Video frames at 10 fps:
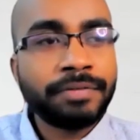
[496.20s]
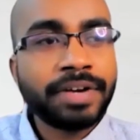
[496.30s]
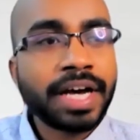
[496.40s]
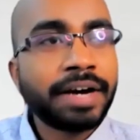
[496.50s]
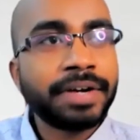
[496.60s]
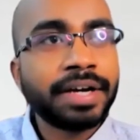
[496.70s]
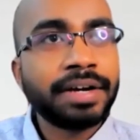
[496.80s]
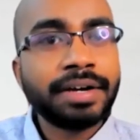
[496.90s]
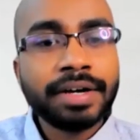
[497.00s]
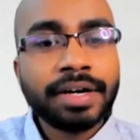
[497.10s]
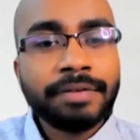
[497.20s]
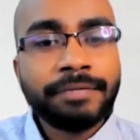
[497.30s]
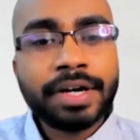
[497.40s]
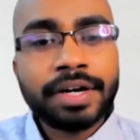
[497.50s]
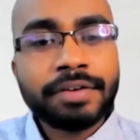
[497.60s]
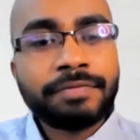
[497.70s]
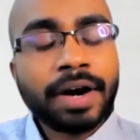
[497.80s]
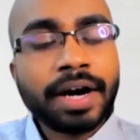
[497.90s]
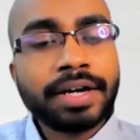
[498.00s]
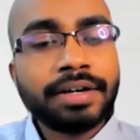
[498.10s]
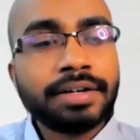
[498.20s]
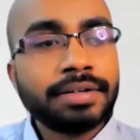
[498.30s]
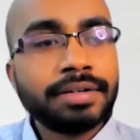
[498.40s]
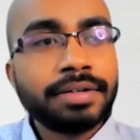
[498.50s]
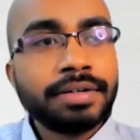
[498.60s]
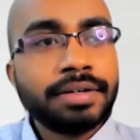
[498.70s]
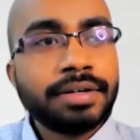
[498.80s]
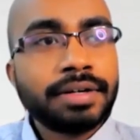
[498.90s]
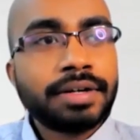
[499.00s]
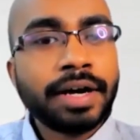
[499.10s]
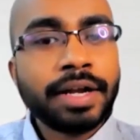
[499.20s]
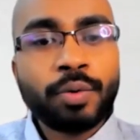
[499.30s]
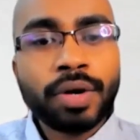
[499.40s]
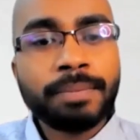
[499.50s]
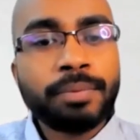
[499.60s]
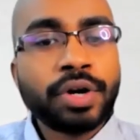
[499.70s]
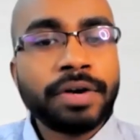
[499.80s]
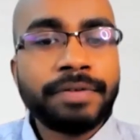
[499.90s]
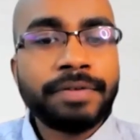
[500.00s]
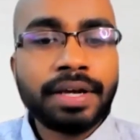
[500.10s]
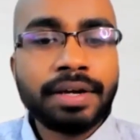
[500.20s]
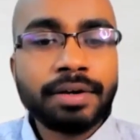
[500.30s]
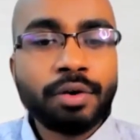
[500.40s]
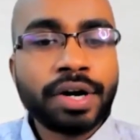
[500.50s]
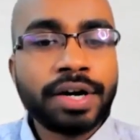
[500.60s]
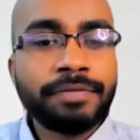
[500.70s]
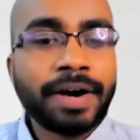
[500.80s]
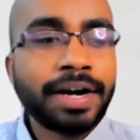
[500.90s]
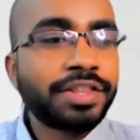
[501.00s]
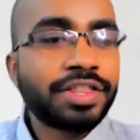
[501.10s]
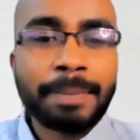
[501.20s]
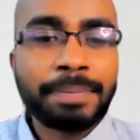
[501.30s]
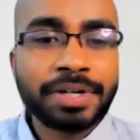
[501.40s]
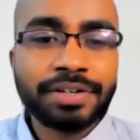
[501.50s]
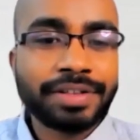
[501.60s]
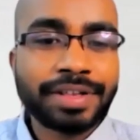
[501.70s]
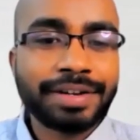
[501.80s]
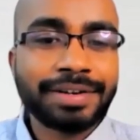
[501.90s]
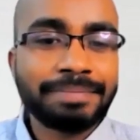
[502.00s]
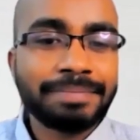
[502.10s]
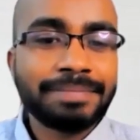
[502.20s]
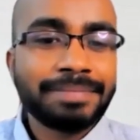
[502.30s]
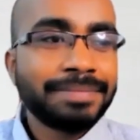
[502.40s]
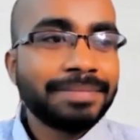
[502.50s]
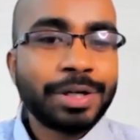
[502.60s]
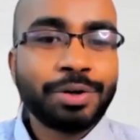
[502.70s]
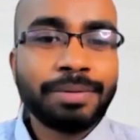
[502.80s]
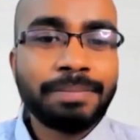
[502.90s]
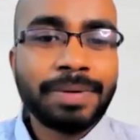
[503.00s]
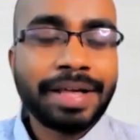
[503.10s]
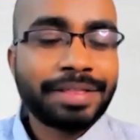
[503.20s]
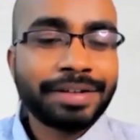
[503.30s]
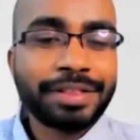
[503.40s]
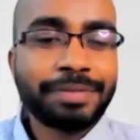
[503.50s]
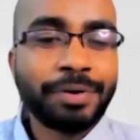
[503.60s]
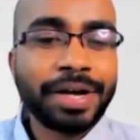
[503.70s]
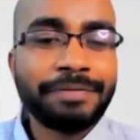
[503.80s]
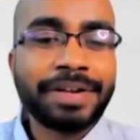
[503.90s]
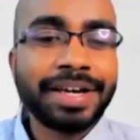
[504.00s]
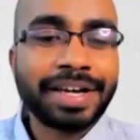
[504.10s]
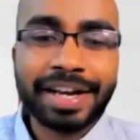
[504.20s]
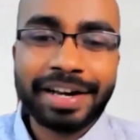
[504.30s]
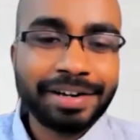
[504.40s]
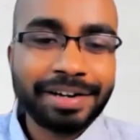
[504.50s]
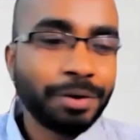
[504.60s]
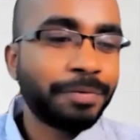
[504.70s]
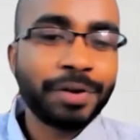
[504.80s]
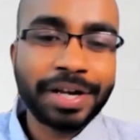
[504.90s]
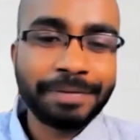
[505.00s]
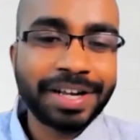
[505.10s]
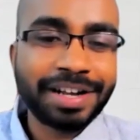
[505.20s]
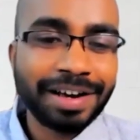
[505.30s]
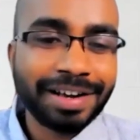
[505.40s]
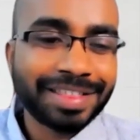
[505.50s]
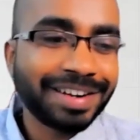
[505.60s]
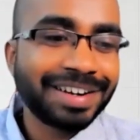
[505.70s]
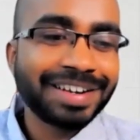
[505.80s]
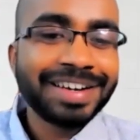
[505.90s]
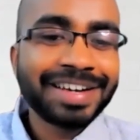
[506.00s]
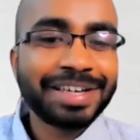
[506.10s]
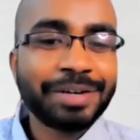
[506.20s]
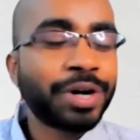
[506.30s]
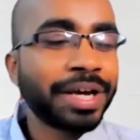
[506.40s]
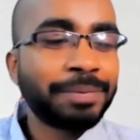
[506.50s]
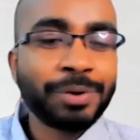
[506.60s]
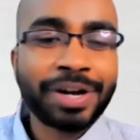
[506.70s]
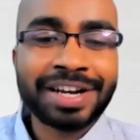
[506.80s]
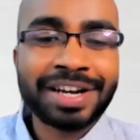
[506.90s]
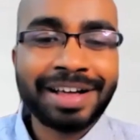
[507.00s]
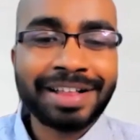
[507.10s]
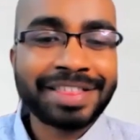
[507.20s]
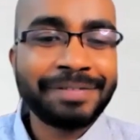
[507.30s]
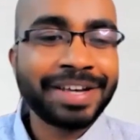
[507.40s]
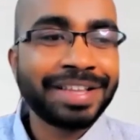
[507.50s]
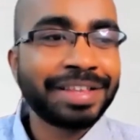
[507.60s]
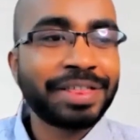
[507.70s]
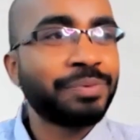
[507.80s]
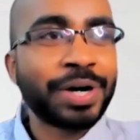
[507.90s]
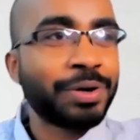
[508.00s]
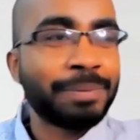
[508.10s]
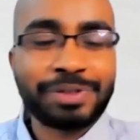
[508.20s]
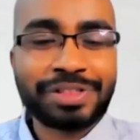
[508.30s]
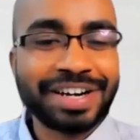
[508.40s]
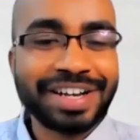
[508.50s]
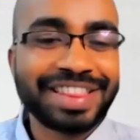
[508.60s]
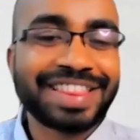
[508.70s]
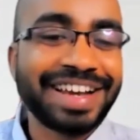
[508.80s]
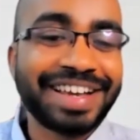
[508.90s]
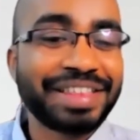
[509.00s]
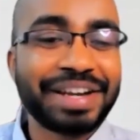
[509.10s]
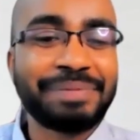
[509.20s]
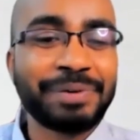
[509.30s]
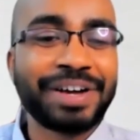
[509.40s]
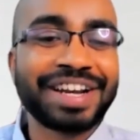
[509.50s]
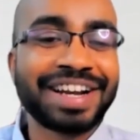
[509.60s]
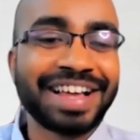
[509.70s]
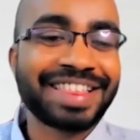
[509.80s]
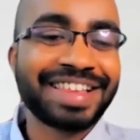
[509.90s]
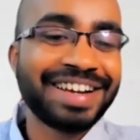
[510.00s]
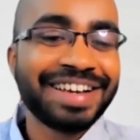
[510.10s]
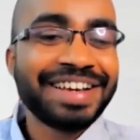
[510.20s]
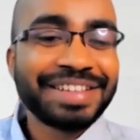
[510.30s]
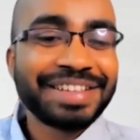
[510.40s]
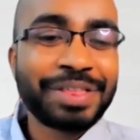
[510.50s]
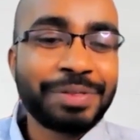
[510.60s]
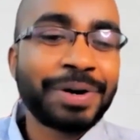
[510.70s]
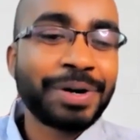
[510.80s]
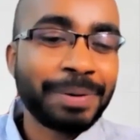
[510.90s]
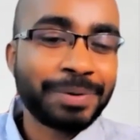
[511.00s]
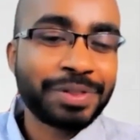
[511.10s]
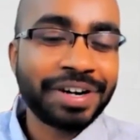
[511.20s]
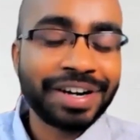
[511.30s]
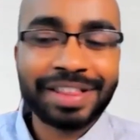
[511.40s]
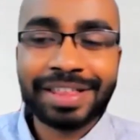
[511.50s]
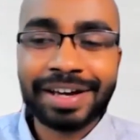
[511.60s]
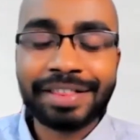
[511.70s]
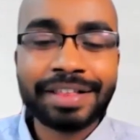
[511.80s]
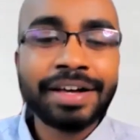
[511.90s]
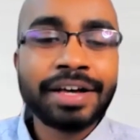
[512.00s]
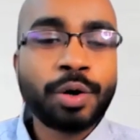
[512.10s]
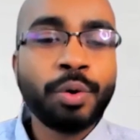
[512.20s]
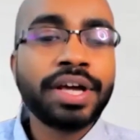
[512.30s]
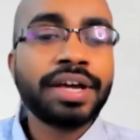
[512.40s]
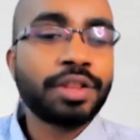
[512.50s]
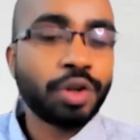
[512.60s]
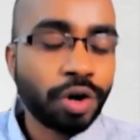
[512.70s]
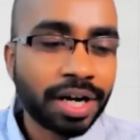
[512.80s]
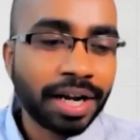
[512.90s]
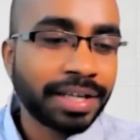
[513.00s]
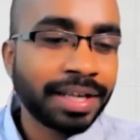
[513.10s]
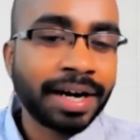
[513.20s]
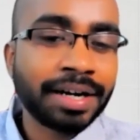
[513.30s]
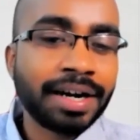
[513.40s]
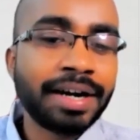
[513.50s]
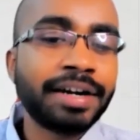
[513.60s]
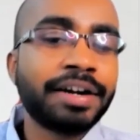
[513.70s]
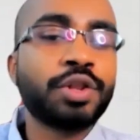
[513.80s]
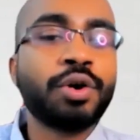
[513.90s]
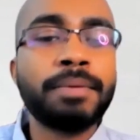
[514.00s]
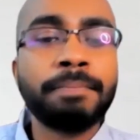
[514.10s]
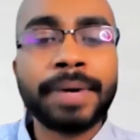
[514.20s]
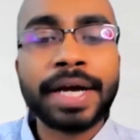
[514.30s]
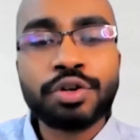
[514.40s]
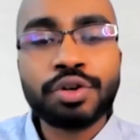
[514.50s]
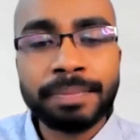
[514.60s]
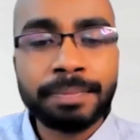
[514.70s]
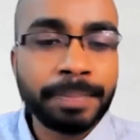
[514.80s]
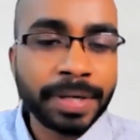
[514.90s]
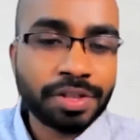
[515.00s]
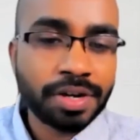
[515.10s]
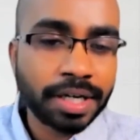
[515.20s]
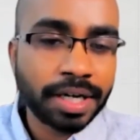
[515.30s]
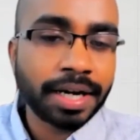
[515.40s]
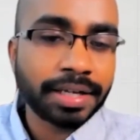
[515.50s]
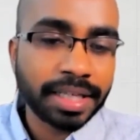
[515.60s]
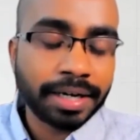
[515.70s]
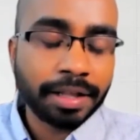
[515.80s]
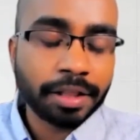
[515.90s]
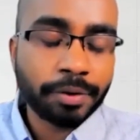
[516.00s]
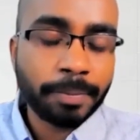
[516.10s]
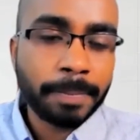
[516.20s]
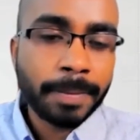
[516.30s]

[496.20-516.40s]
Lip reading: we have a very defined curriculum for every, or a defined chapters and, you know, lessons for every grade or for every class, right? Okay, if you are in class 7, this is what you have to study in science. And if you are in class 8, this is what you have to study in science. Coding is not like that. And it is not meant to be studied like that also.